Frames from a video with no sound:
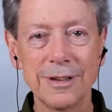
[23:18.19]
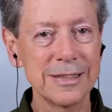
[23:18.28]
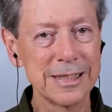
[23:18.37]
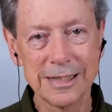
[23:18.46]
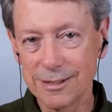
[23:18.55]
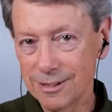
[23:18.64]

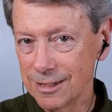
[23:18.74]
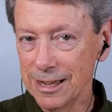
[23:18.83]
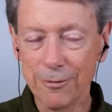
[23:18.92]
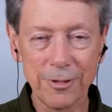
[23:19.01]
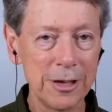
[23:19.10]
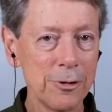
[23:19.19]
It's
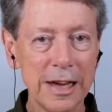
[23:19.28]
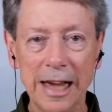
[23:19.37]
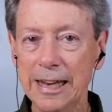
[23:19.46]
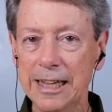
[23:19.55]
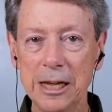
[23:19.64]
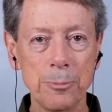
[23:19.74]
definitely okay
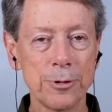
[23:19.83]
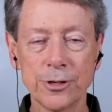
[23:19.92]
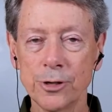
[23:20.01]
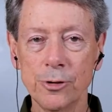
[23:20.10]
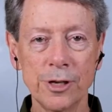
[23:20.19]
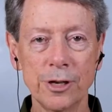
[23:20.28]
to keep
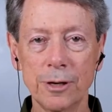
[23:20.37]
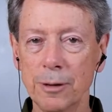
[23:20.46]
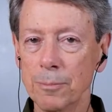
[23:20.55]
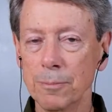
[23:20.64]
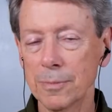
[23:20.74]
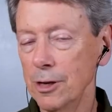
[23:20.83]

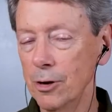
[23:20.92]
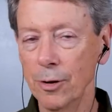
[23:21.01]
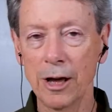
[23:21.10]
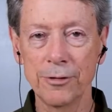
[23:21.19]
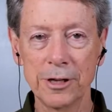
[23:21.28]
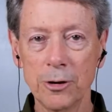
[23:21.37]
pursuing, you know,
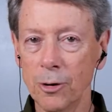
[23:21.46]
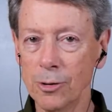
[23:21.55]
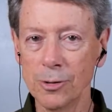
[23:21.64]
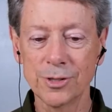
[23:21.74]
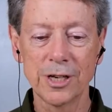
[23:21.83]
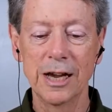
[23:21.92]
healthy
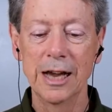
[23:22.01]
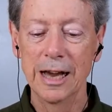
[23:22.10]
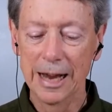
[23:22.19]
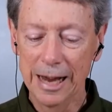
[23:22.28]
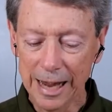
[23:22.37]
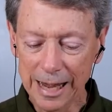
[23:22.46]
goals.
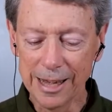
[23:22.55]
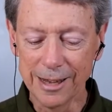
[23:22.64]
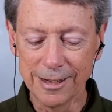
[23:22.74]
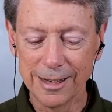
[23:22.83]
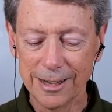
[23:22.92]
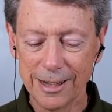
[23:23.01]

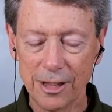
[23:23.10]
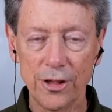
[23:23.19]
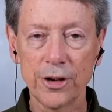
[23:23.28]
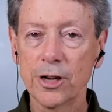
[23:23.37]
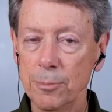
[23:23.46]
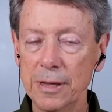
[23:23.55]
And there
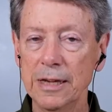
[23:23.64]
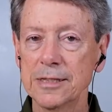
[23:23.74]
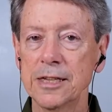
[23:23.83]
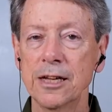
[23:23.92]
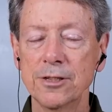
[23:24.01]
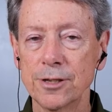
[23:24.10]
can be a
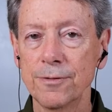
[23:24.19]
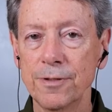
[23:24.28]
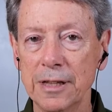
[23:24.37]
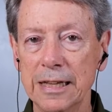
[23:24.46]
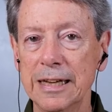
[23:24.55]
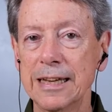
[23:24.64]
sense of
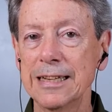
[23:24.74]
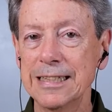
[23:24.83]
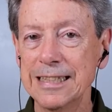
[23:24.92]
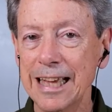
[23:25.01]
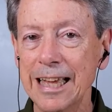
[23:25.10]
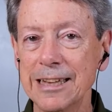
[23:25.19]
feeling
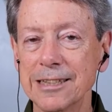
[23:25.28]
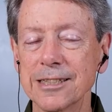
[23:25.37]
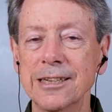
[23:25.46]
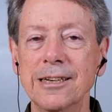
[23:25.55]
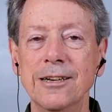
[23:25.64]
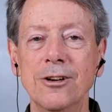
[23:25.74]
content
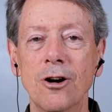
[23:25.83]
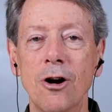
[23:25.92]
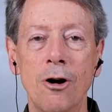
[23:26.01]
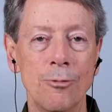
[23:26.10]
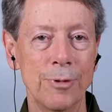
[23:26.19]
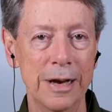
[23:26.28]

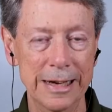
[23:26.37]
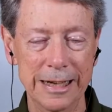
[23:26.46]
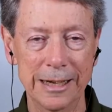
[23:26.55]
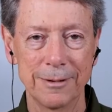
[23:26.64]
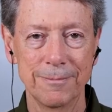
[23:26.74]
already.